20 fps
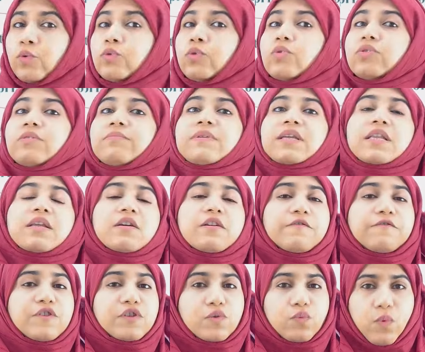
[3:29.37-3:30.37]
know the meaning
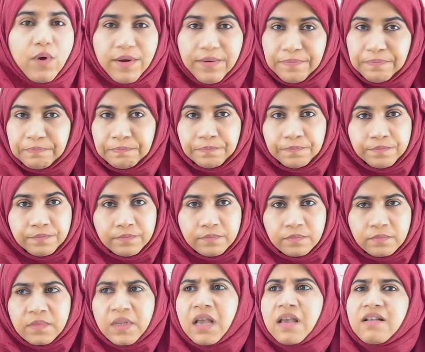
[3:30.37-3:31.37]
of this word?
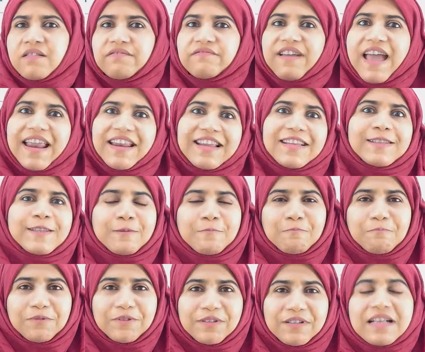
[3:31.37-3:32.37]
Very
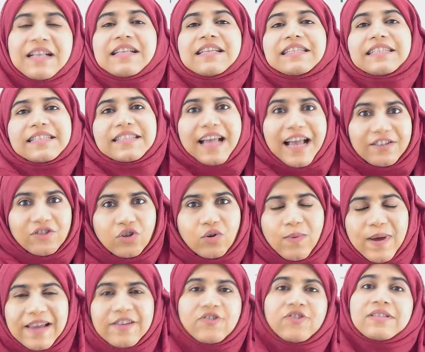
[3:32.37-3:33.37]
simple. Such
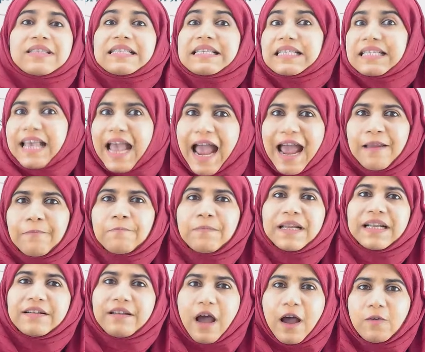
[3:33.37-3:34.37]
questions can
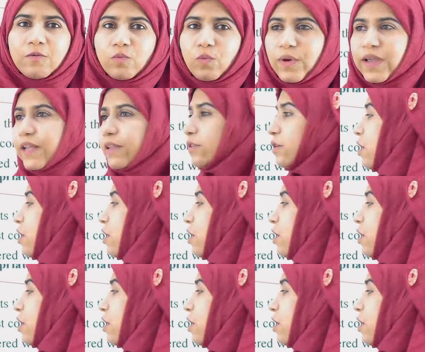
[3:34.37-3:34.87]
be done with